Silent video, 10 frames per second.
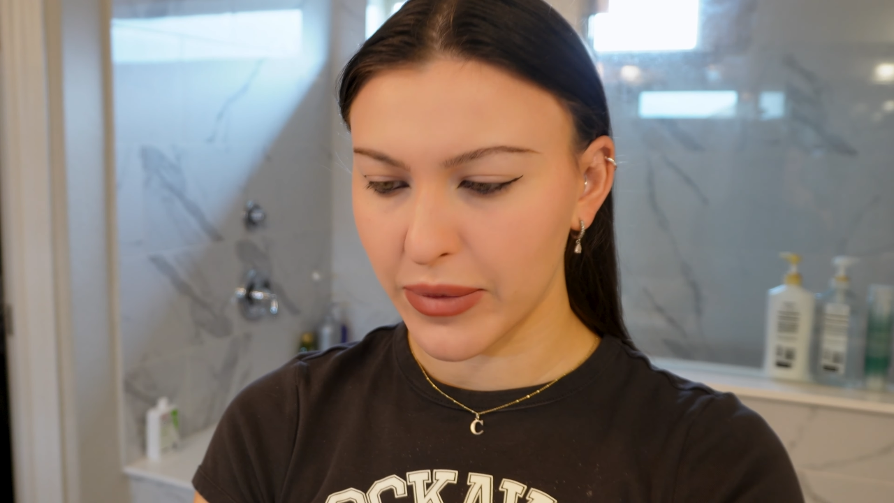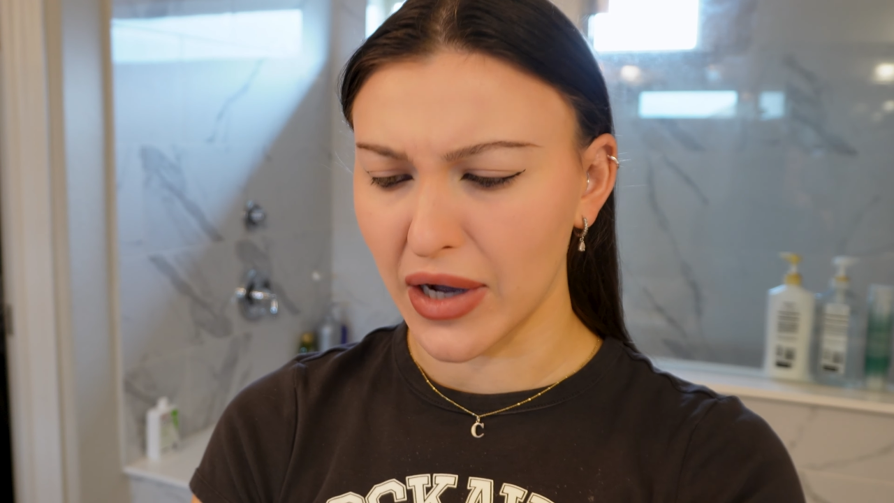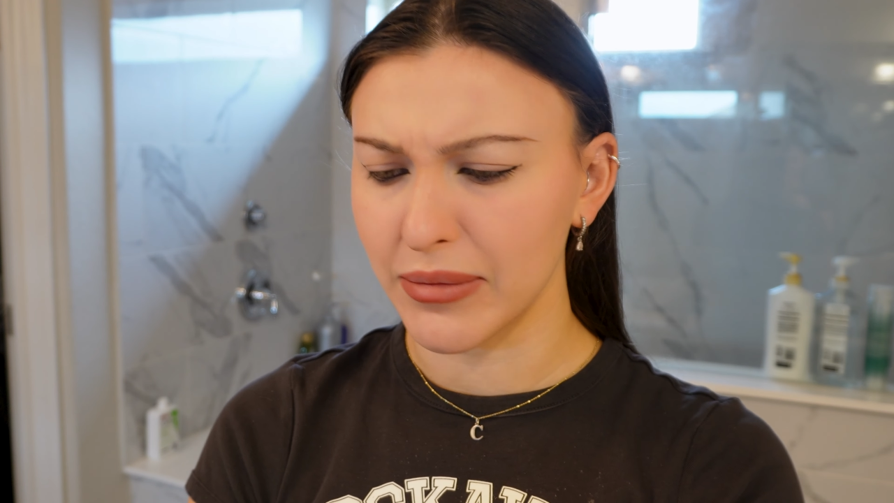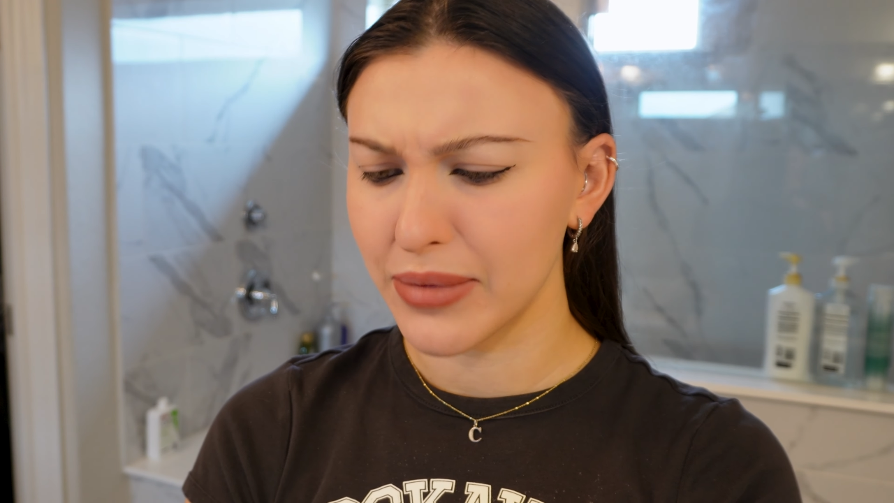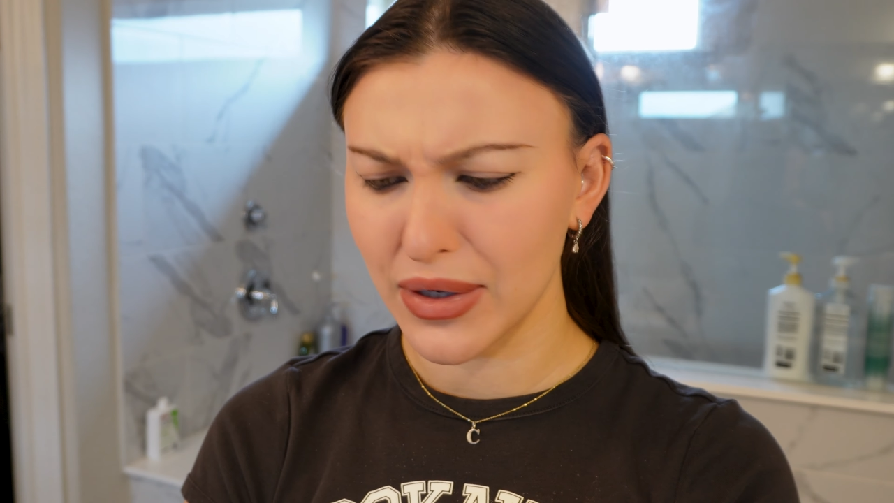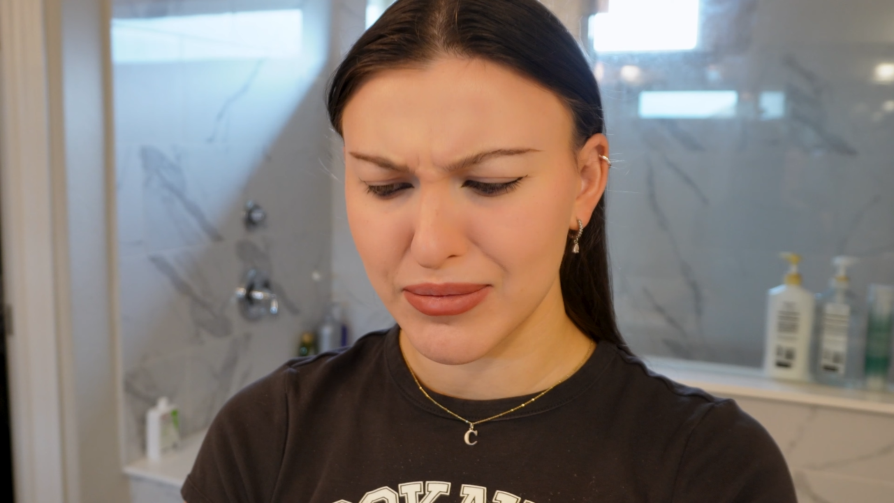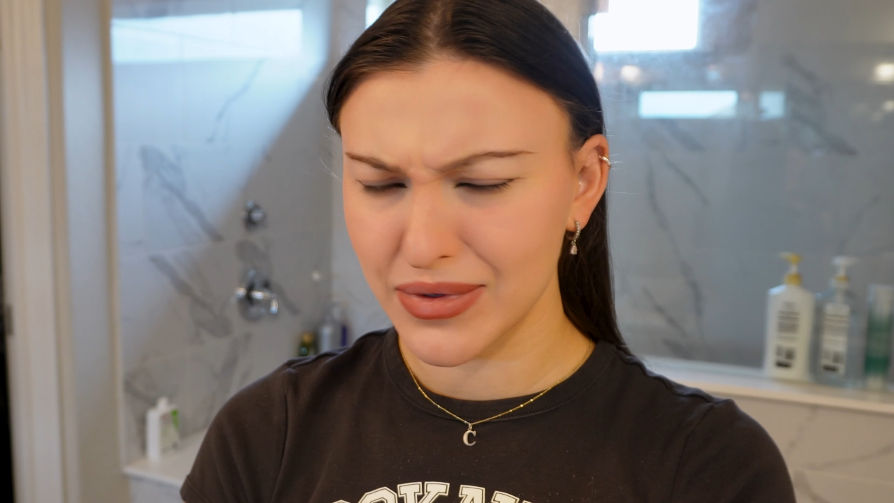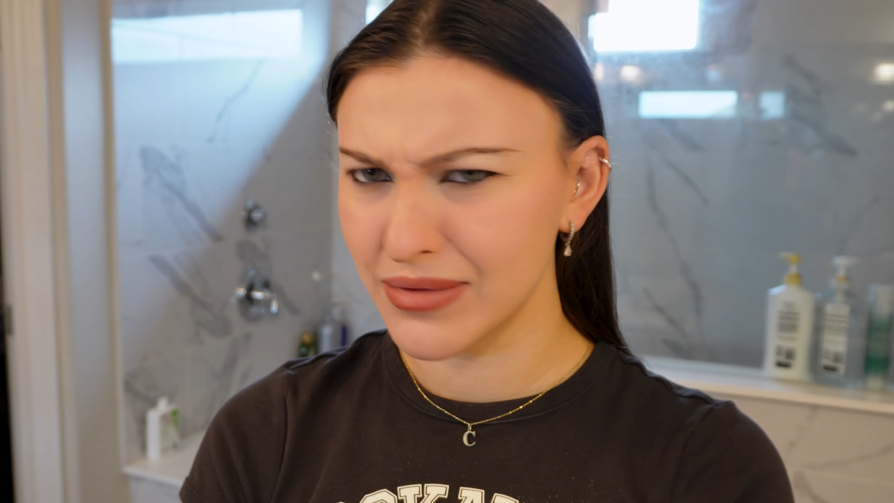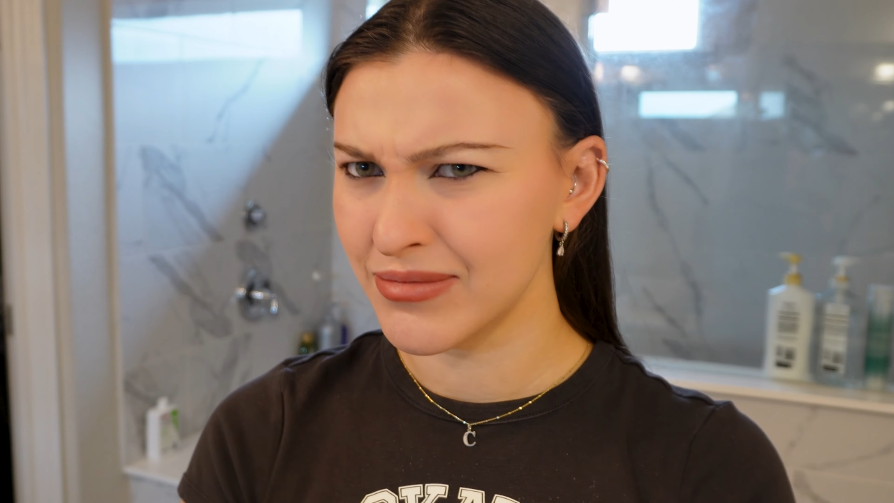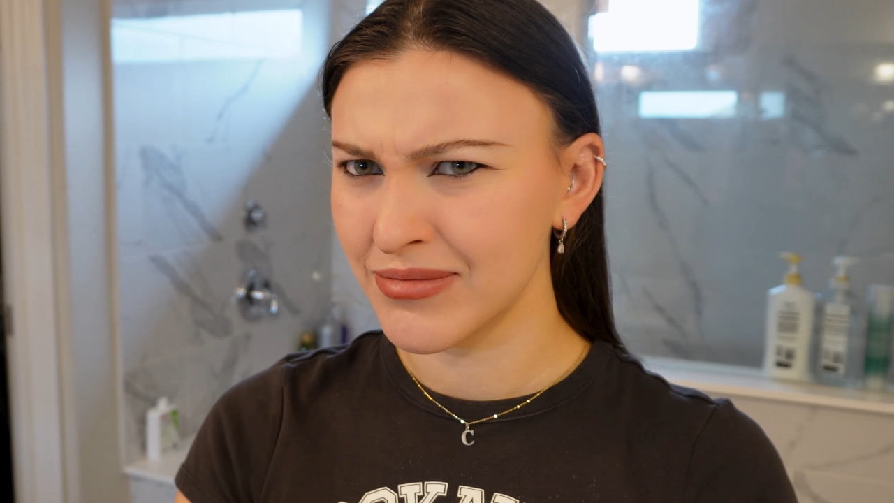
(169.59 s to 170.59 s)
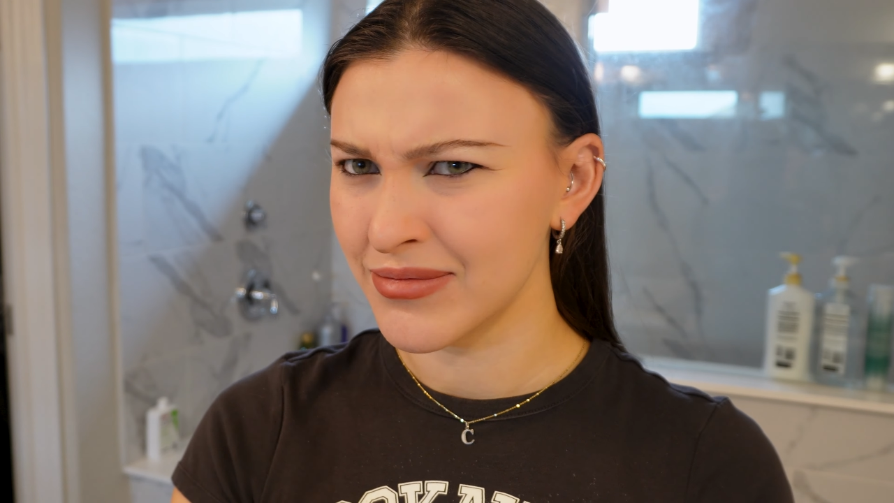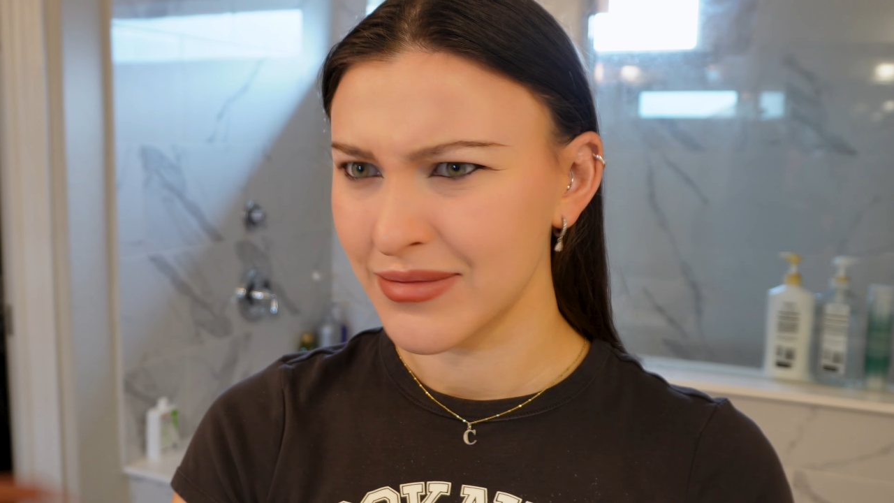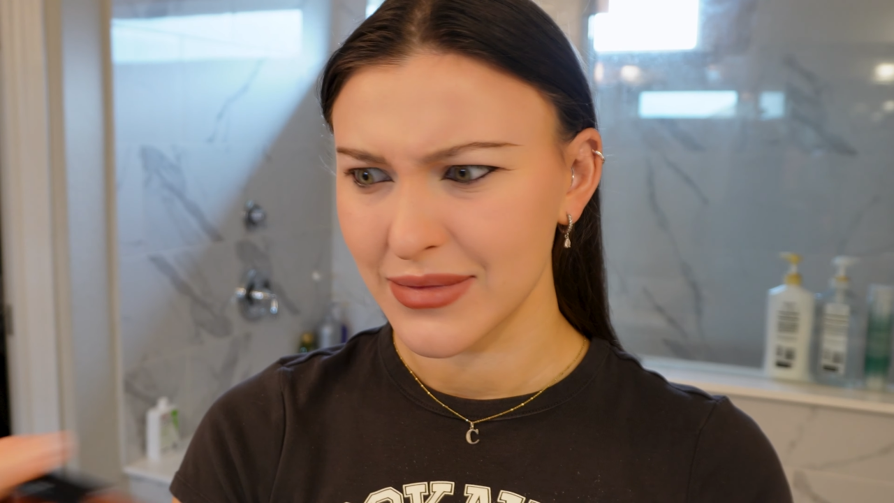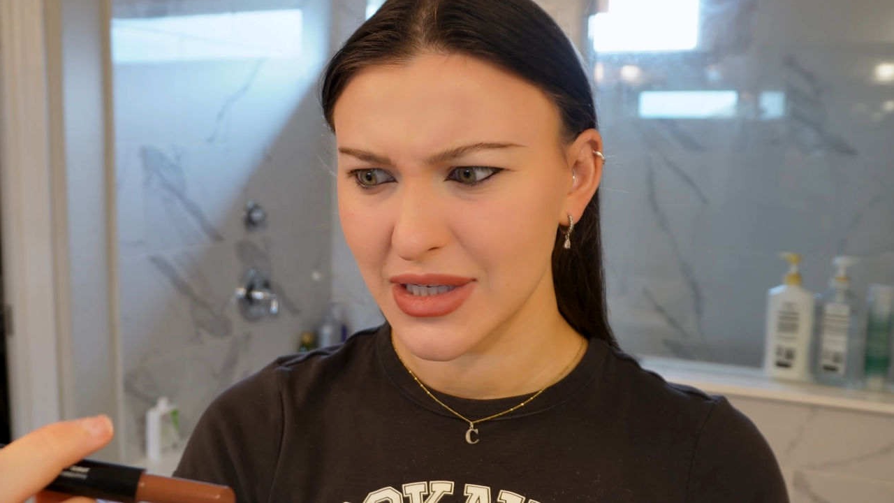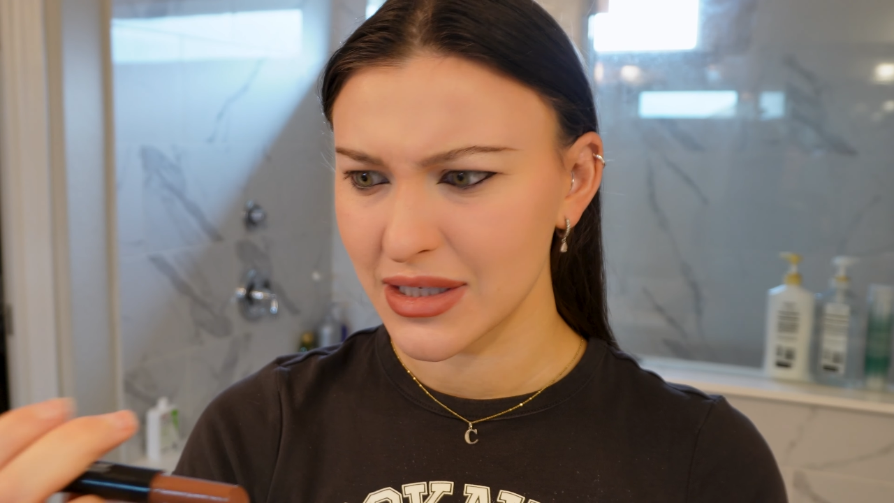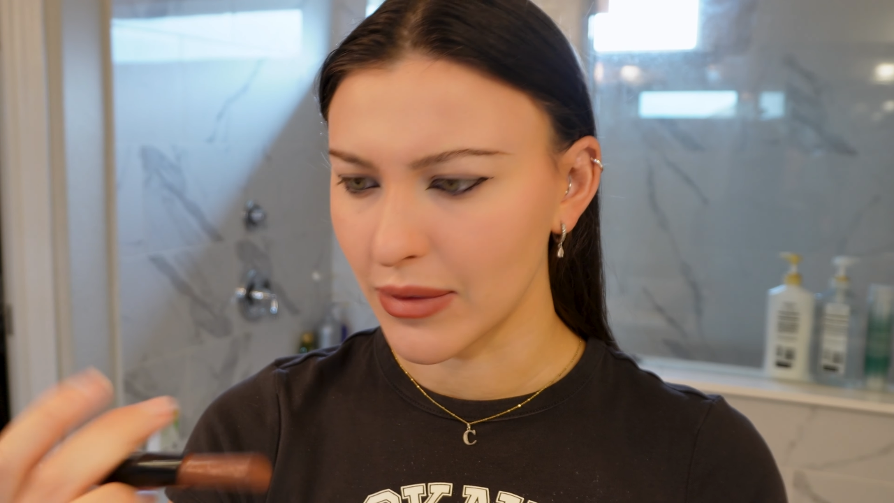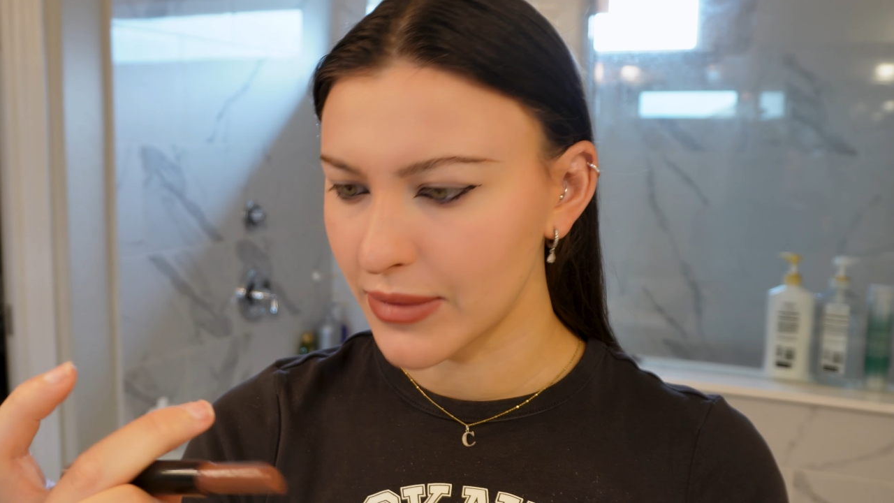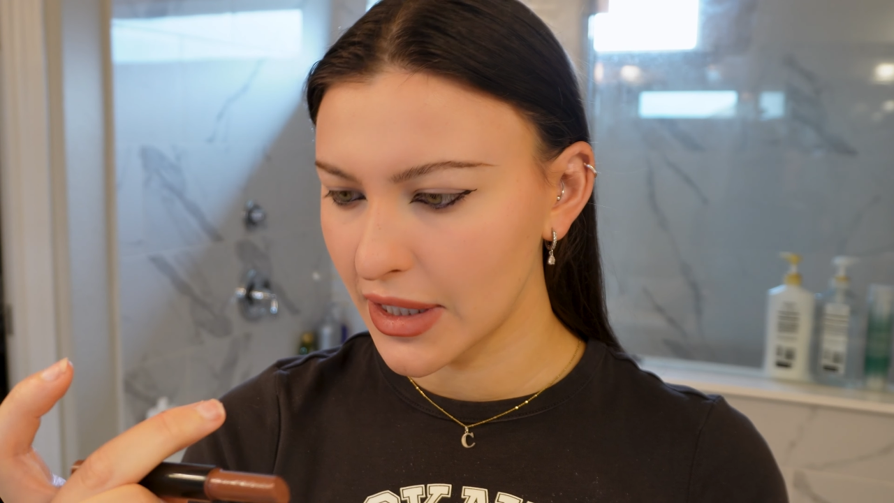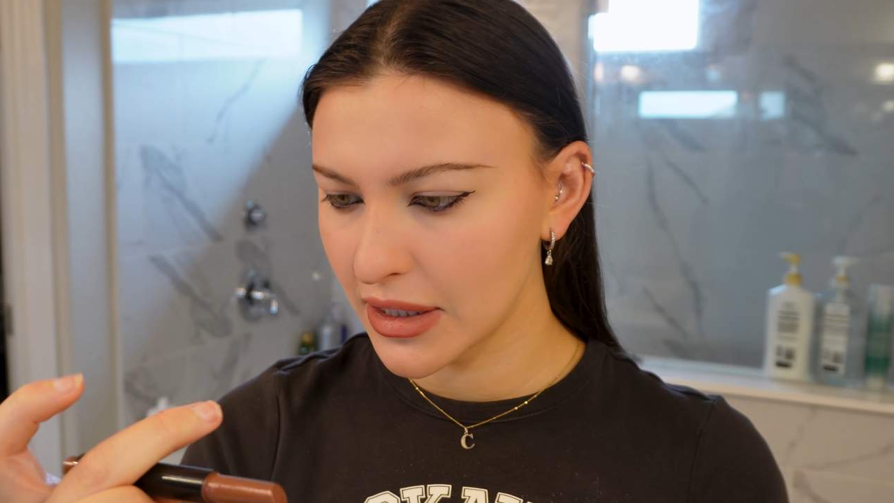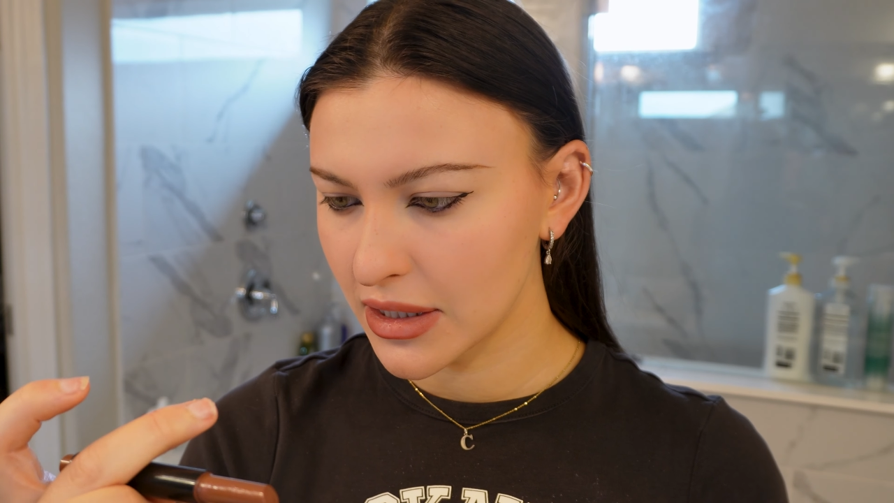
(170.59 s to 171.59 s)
Pump Up something.